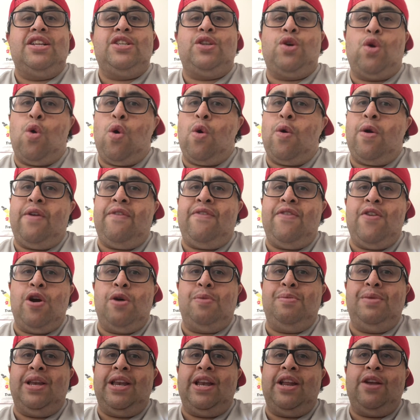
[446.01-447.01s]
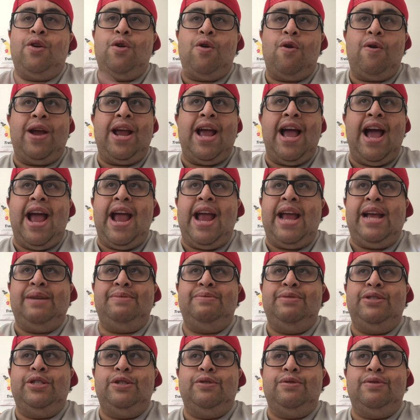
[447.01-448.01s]
Corey Feldman and Corey
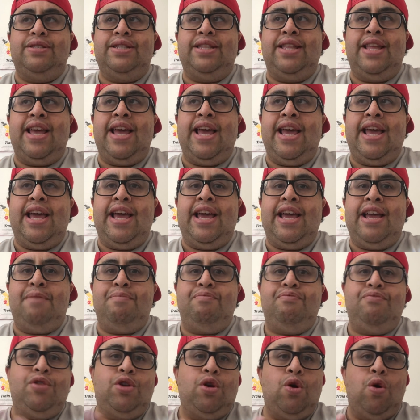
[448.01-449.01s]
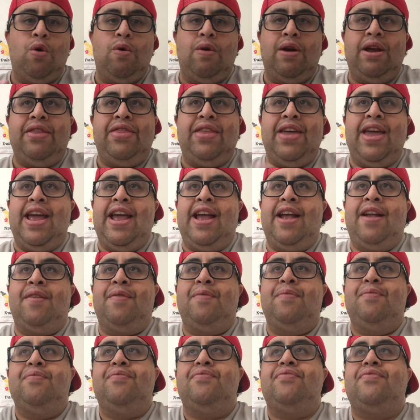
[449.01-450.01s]
Haim doing their Corey
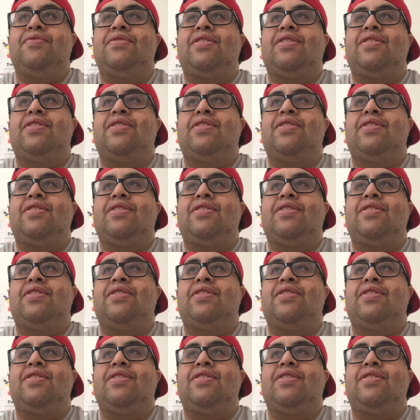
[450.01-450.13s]
thing.